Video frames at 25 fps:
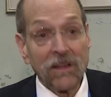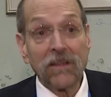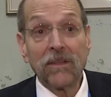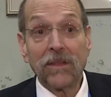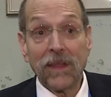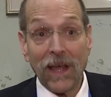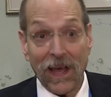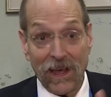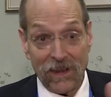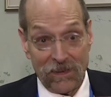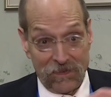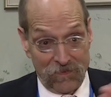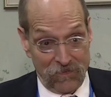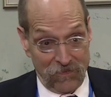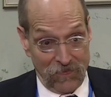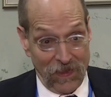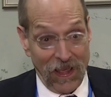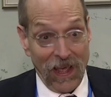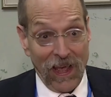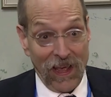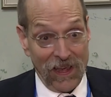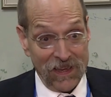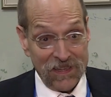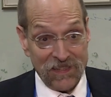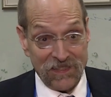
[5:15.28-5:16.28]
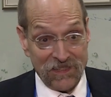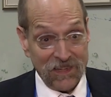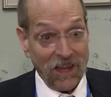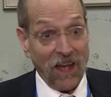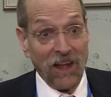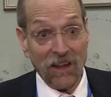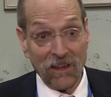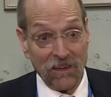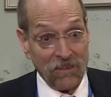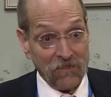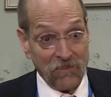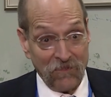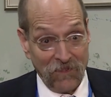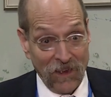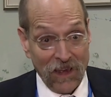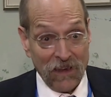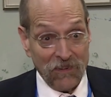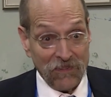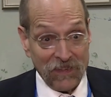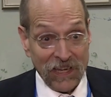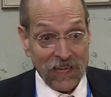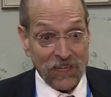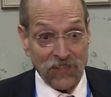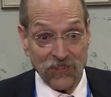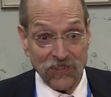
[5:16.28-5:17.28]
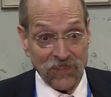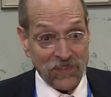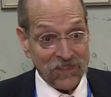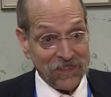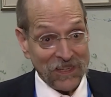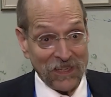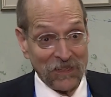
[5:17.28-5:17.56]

that has solid foundations